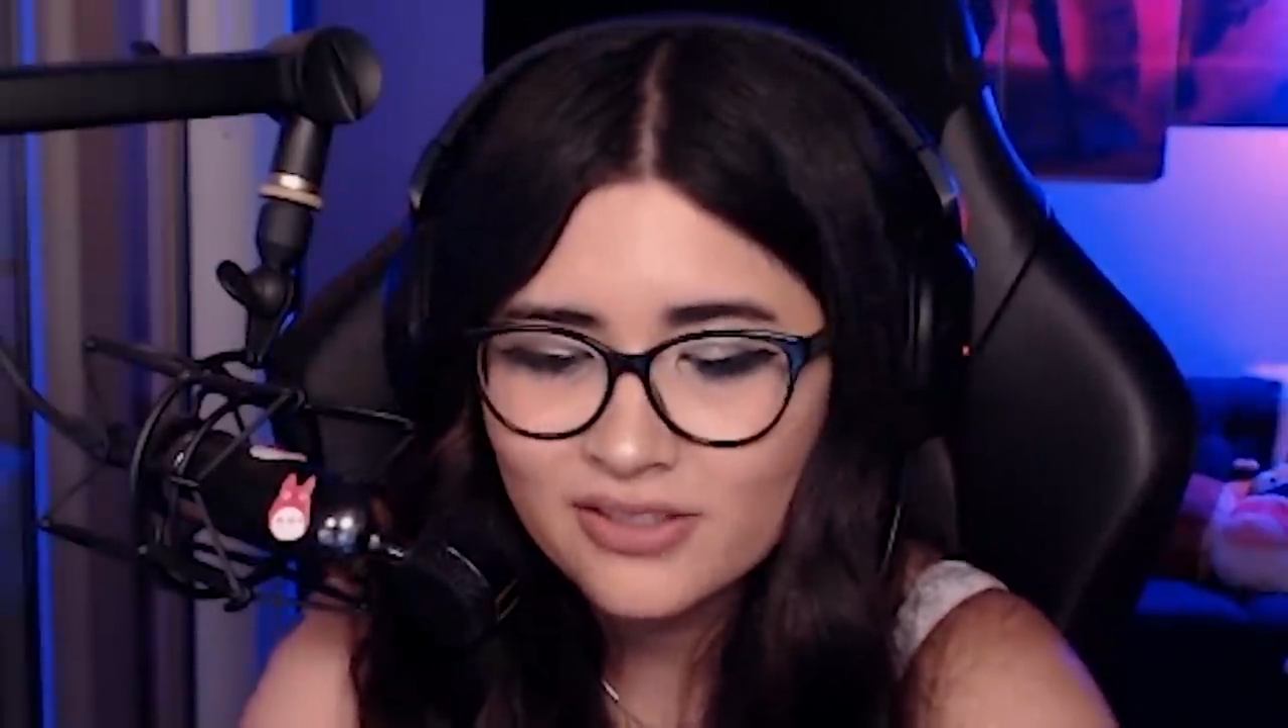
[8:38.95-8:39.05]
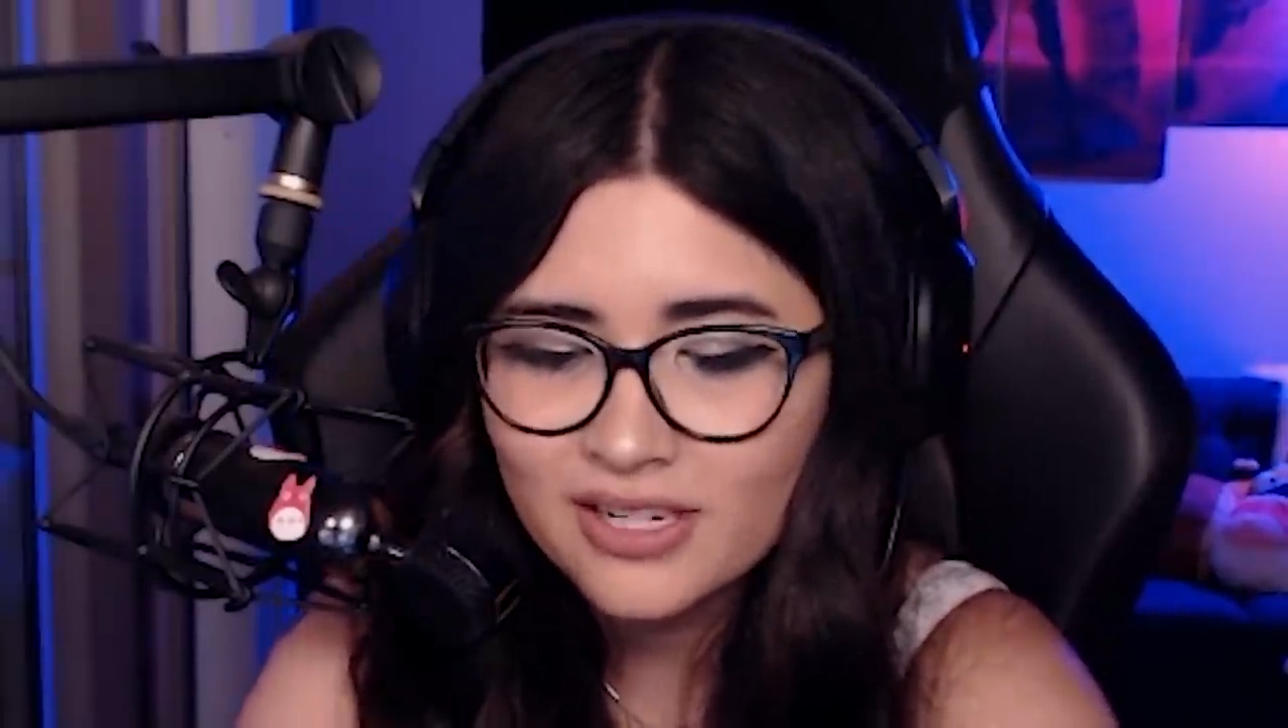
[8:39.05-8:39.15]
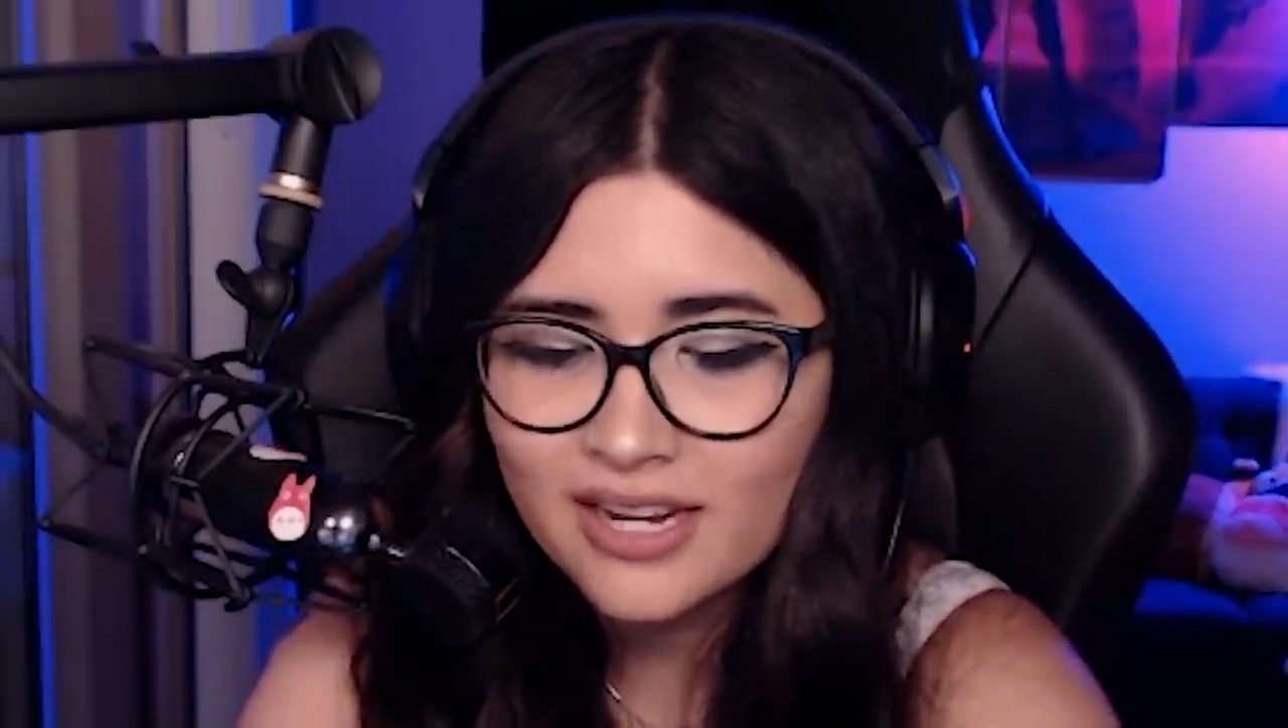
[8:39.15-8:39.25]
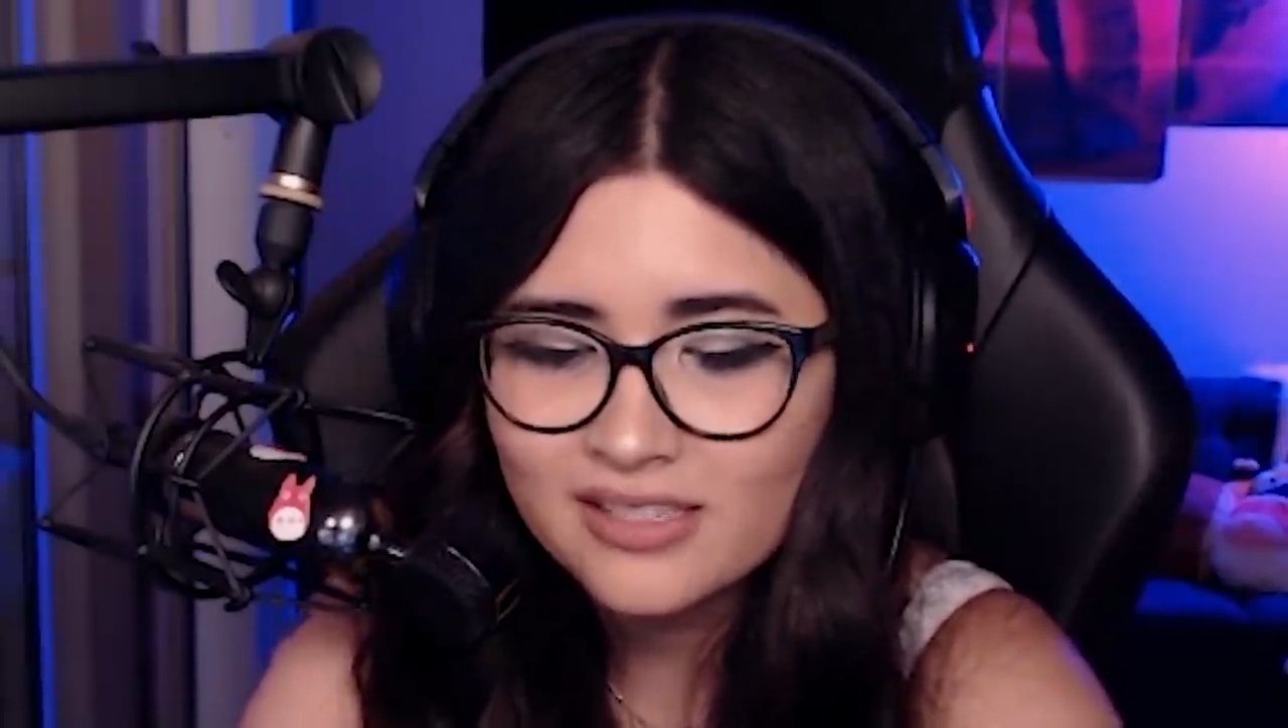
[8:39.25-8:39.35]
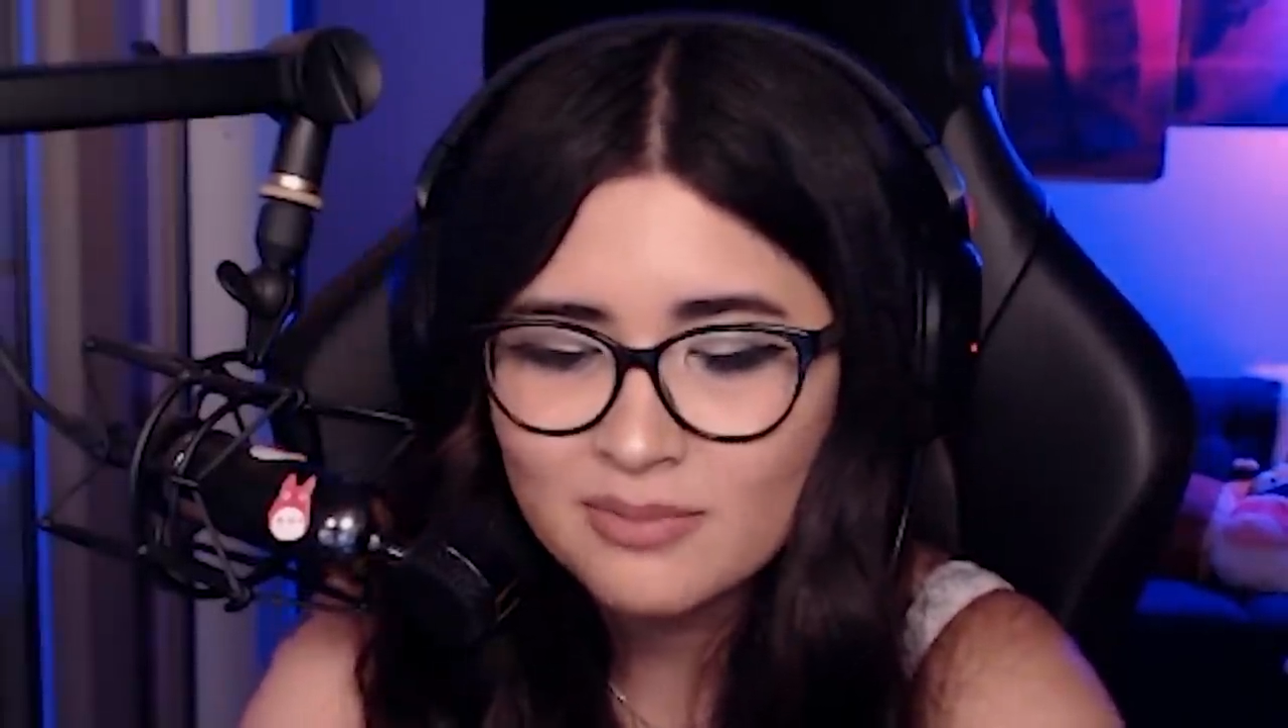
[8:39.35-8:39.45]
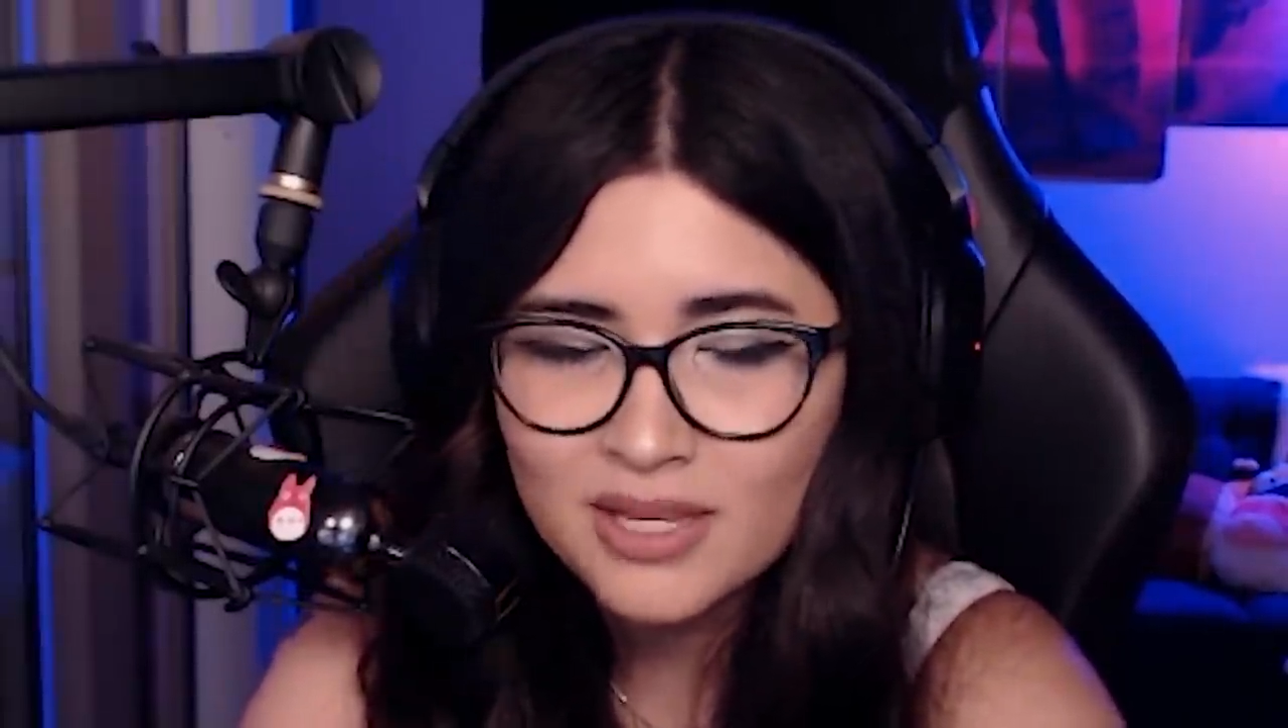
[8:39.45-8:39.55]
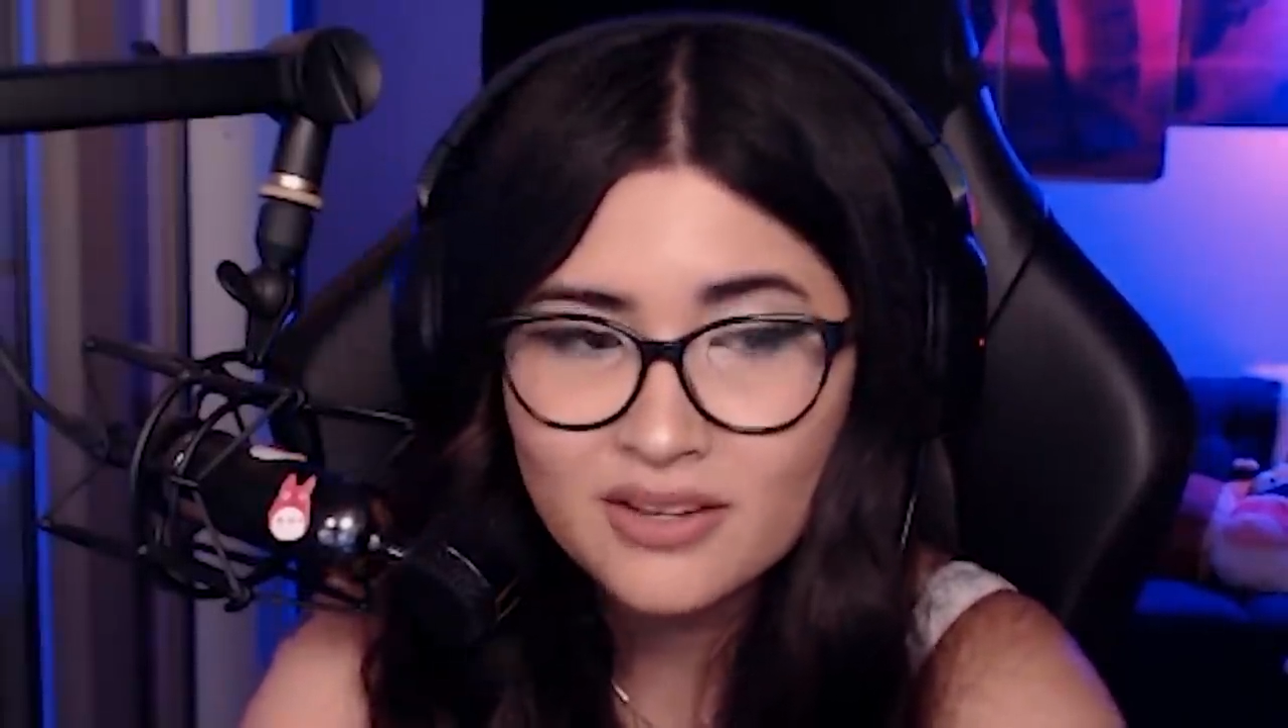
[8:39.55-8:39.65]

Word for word: the next meal.